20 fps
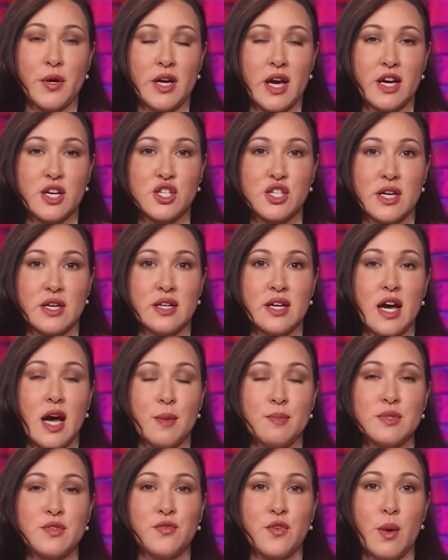production
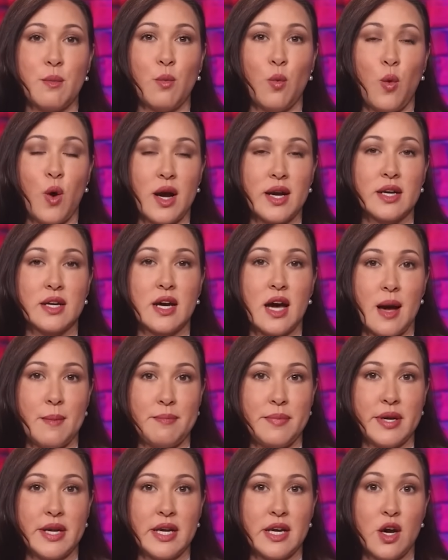comes from one
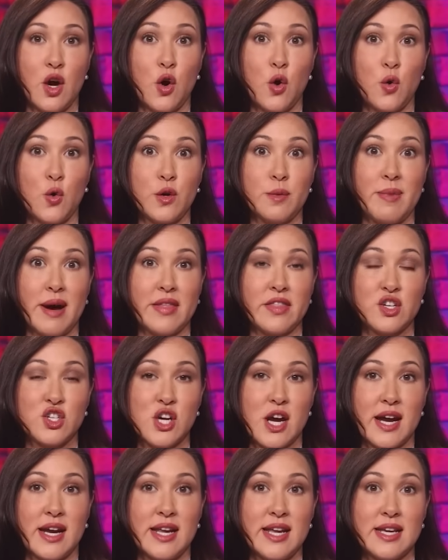company owned by the
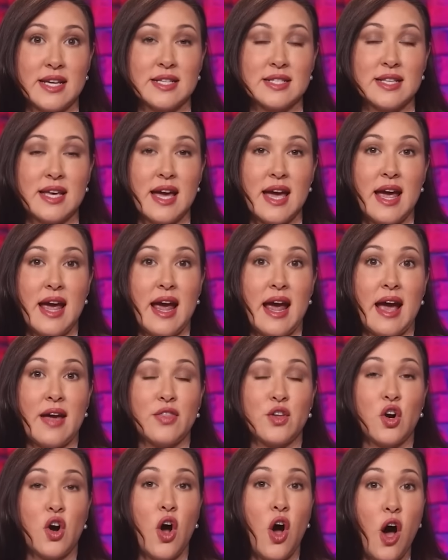Chinese.
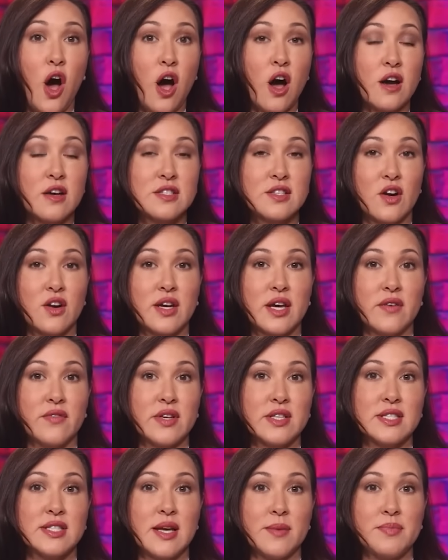And their hogs are
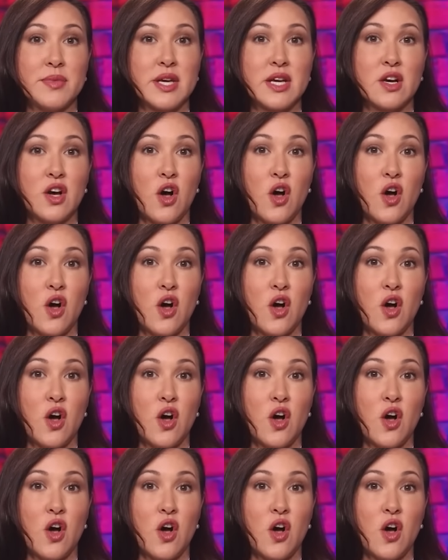given something